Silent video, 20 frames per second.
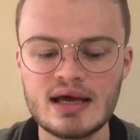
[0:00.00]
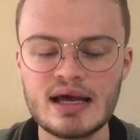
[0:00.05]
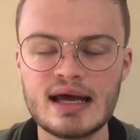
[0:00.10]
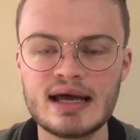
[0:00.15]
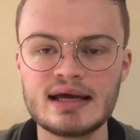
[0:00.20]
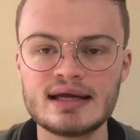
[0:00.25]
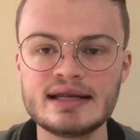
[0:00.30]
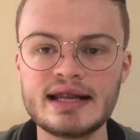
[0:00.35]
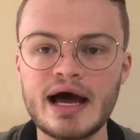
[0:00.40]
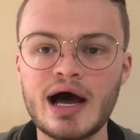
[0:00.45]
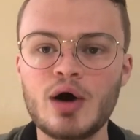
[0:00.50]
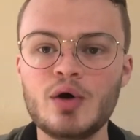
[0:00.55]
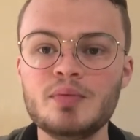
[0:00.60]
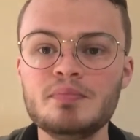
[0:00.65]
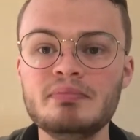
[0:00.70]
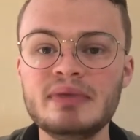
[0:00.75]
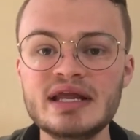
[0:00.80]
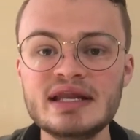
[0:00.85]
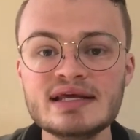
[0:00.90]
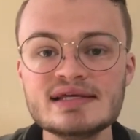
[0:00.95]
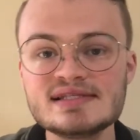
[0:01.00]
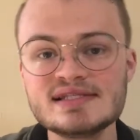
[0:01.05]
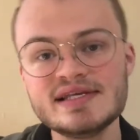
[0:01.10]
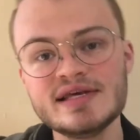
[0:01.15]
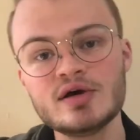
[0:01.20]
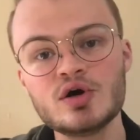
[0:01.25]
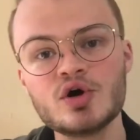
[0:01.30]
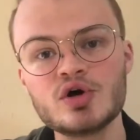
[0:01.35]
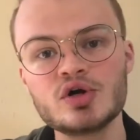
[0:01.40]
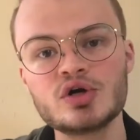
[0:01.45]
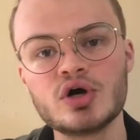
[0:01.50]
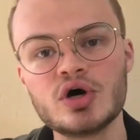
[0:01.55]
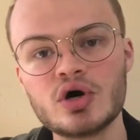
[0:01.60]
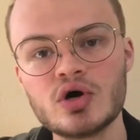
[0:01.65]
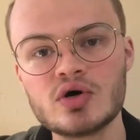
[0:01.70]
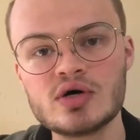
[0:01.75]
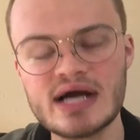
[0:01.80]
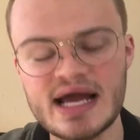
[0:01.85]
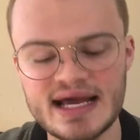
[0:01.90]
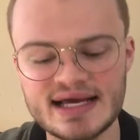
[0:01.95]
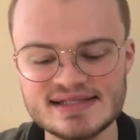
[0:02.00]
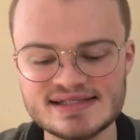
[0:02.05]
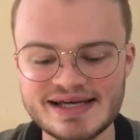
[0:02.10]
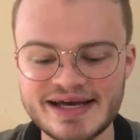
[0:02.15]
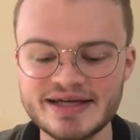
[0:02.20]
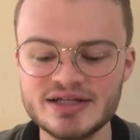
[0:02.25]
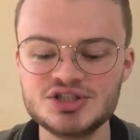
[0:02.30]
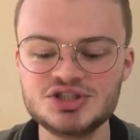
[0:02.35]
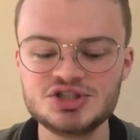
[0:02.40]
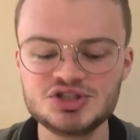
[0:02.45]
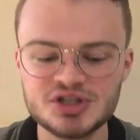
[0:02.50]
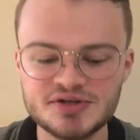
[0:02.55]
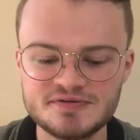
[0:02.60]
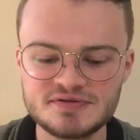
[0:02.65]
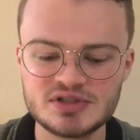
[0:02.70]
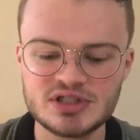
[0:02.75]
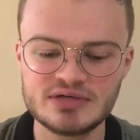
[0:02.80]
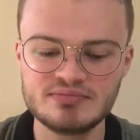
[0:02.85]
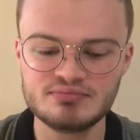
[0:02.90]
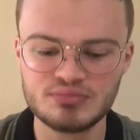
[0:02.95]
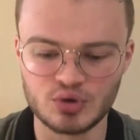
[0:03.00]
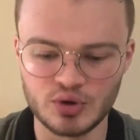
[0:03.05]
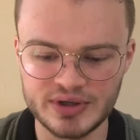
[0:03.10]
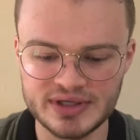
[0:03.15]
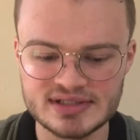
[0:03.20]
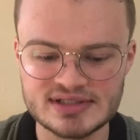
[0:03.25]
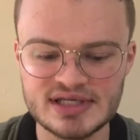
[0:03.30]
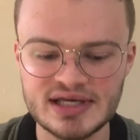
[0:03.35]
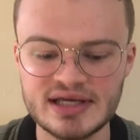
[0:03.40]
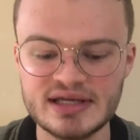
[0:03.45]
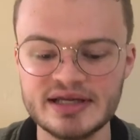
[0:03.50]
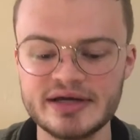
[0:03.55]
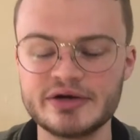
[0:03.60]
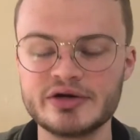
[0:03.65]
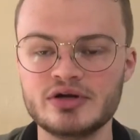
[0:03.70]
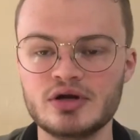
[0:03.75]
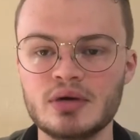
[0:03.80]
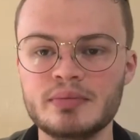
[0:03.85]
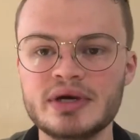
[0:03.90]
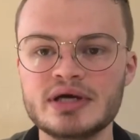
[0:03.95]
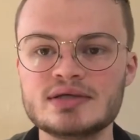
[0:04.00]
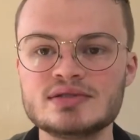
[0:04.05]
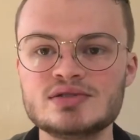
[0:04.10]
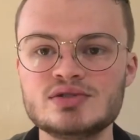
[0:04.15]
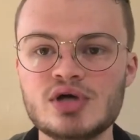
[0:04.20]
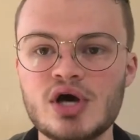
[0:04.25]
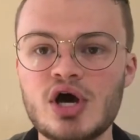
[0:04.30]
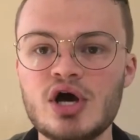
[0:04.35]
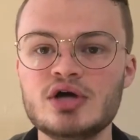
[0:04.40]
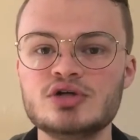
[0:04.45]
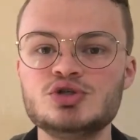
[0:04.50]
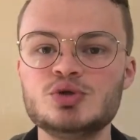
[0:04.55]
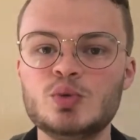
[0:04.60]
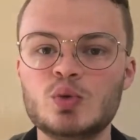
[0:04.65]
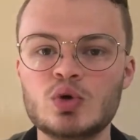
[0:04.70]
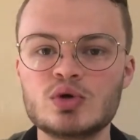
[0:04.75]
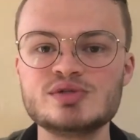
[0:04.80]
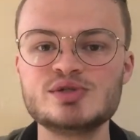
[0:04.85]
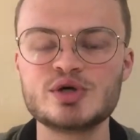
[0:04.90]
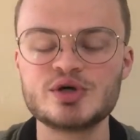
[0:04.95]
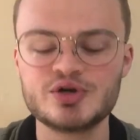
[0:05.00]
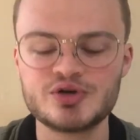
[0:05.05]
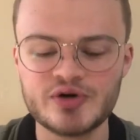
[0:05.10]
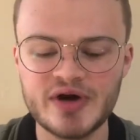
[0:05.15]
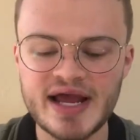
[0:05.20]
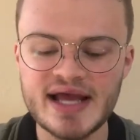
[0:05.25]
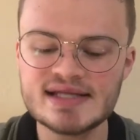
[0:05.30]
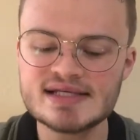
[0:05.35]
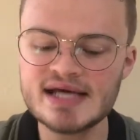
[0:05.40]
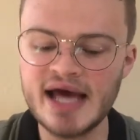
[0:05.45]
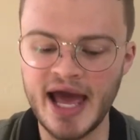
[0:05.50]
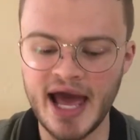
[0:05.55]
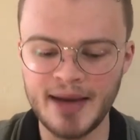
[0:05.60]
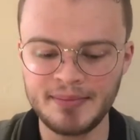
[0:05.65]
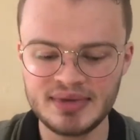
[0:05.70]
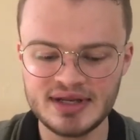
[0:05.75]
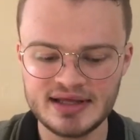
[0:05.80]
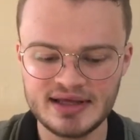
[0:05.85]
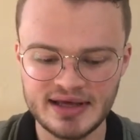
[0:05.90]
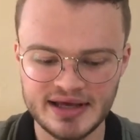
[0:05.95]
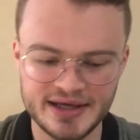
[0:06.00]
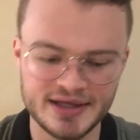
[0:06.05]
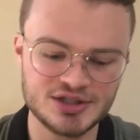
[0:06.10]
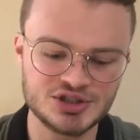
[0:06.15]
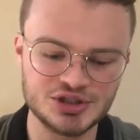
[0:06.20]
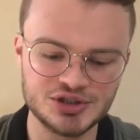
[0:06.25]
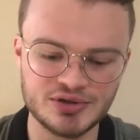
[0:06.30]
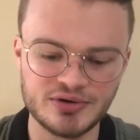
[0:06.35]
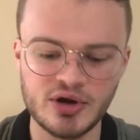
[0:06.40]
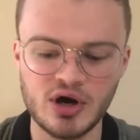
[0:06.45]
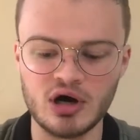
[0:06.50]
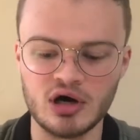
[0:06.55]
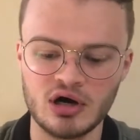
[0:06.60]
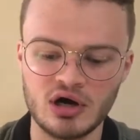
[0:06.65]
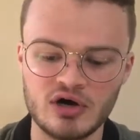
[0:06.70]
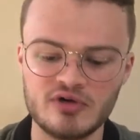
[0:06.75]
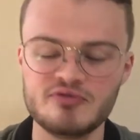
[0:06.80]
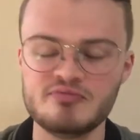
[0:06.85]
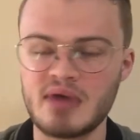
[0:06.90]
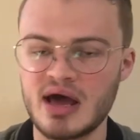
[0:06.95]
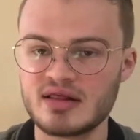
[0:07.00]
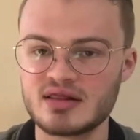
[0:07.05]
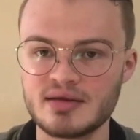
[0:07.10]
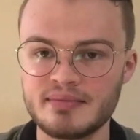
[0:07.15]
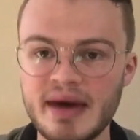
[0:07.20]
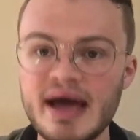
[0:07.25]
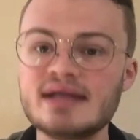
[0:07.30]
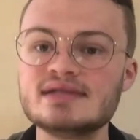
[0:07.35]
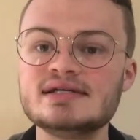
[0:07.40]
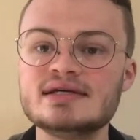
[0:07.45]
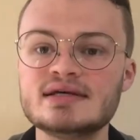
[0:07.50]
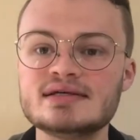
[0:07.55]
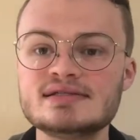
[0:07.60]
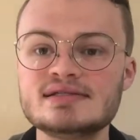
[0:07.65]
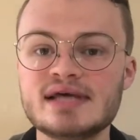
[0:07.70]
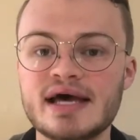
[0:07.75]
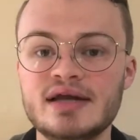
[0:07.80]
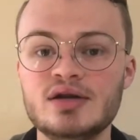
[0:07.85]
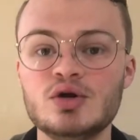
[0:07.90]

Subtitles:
Now, many see Cournot as a shifting point in economics towards a greater application of mathematics and